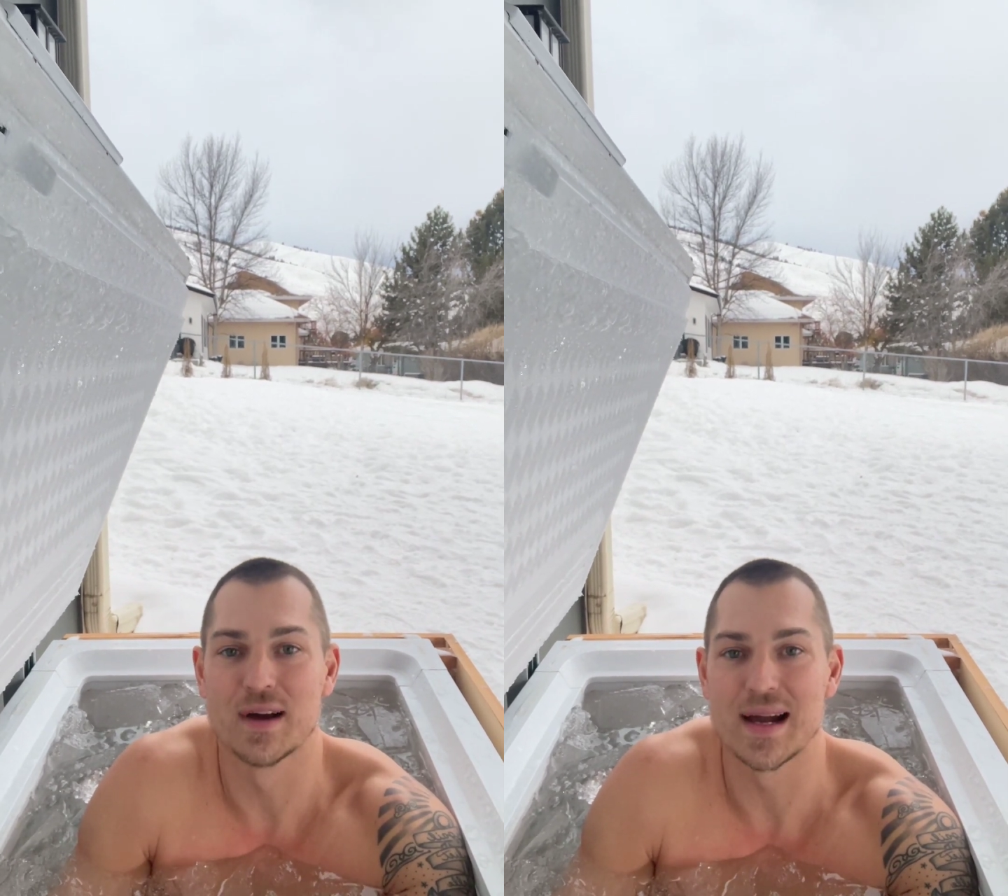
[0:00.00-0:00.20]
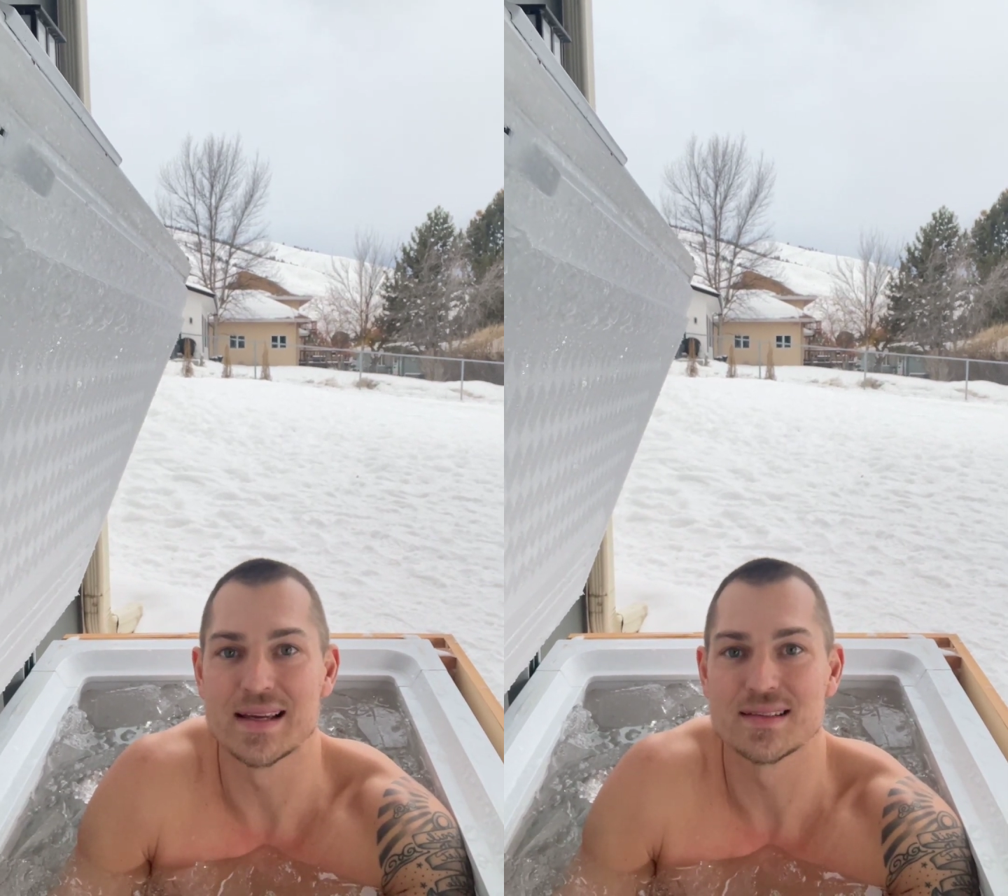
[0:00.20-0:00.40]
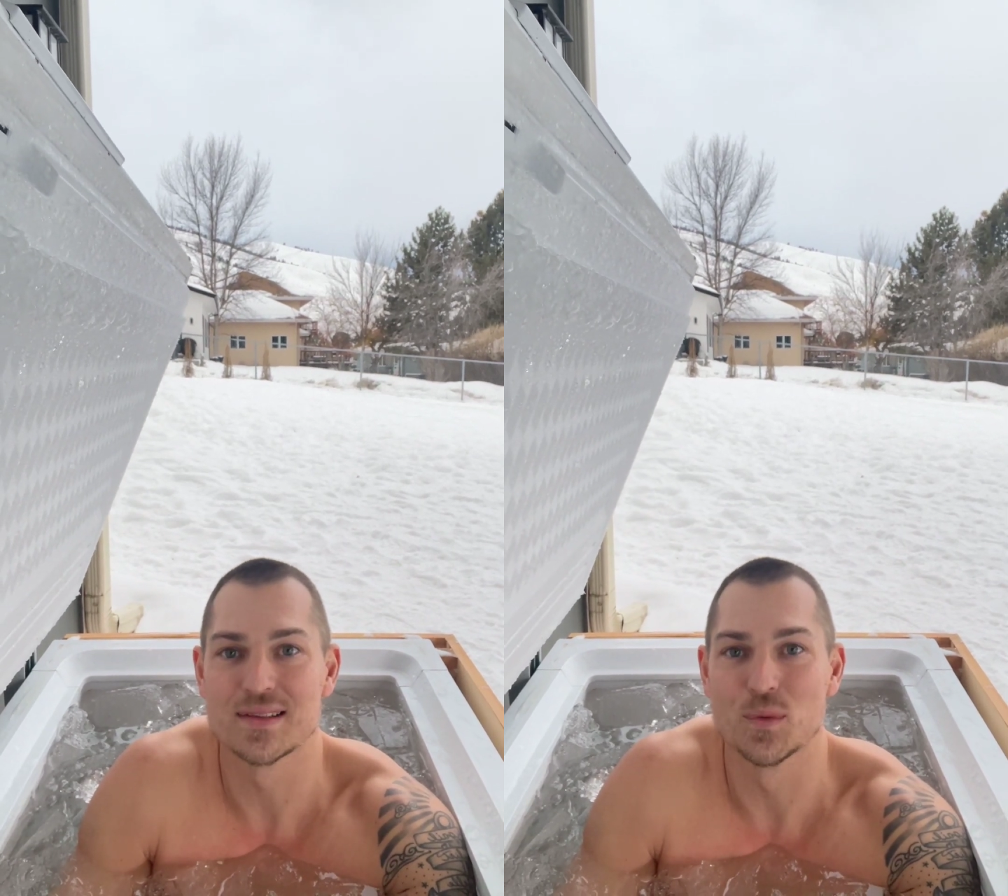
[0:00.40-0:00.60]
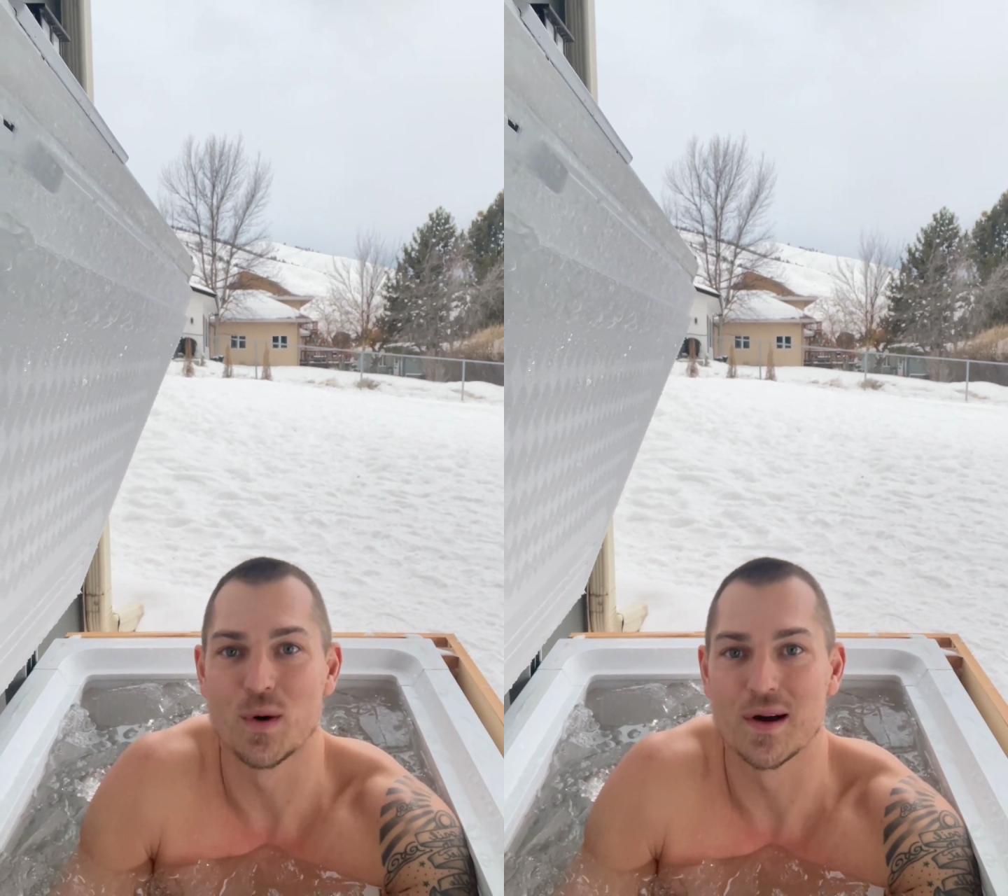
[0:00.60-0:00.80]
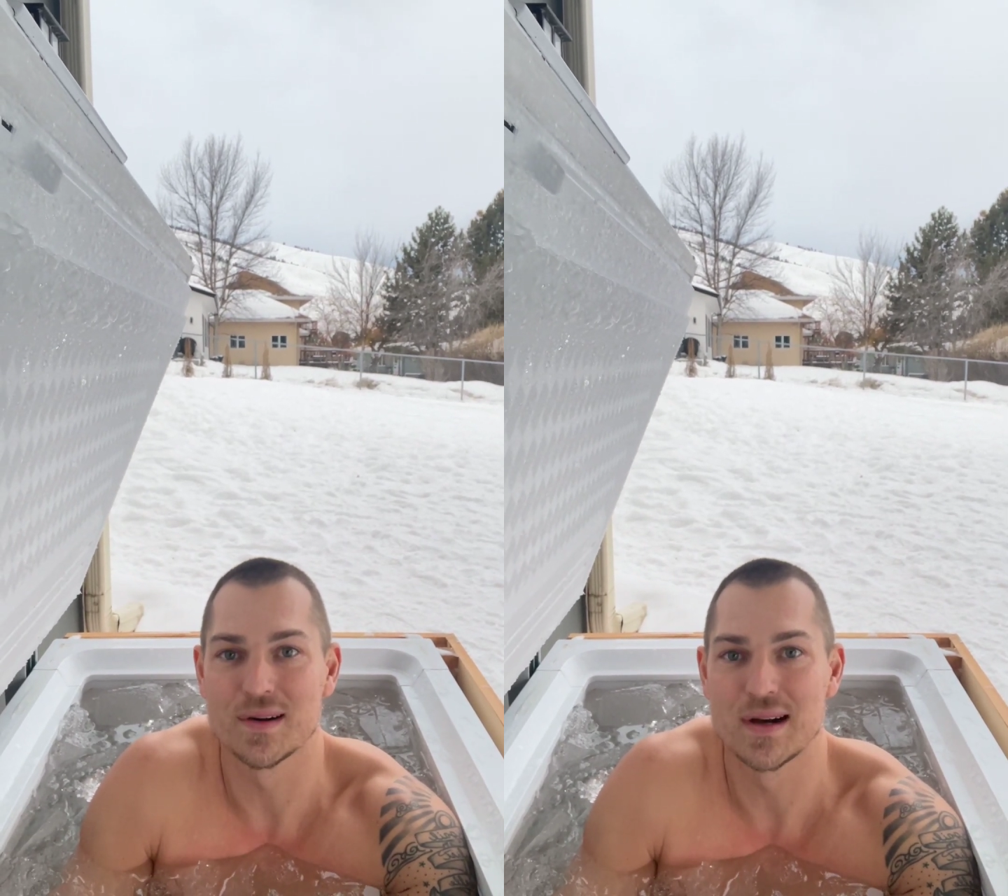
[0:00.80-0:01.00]
ice and
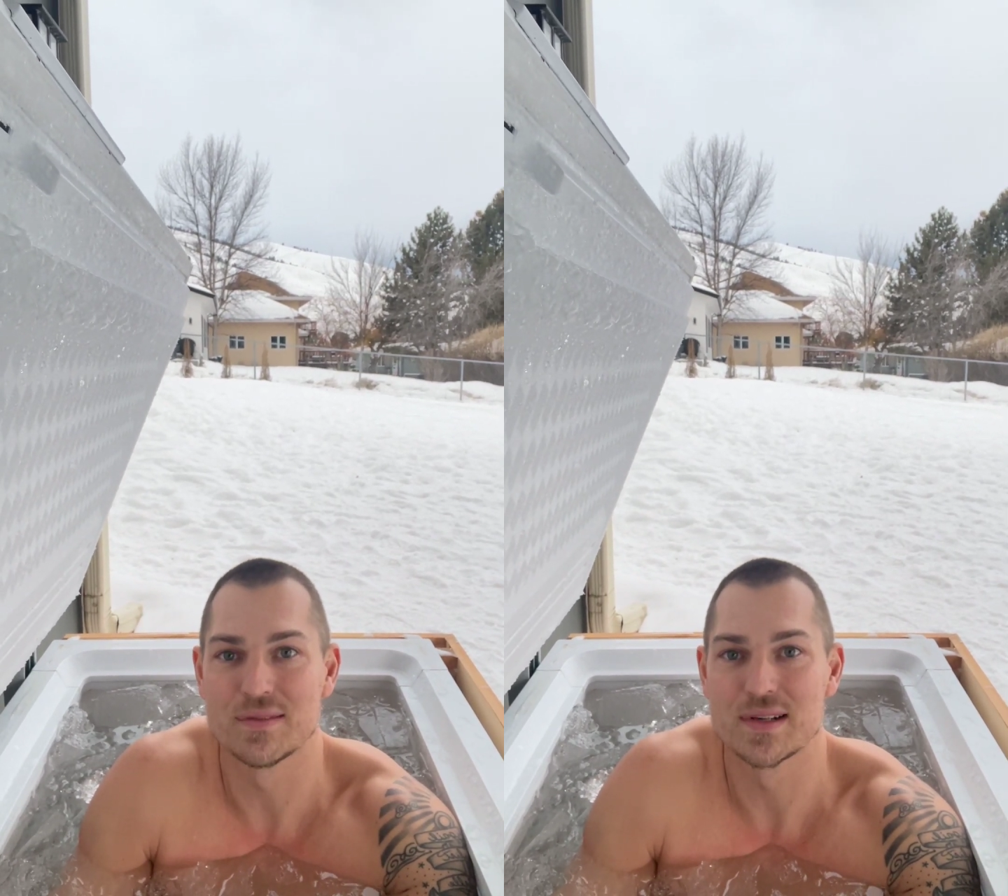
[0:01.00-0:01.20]
water every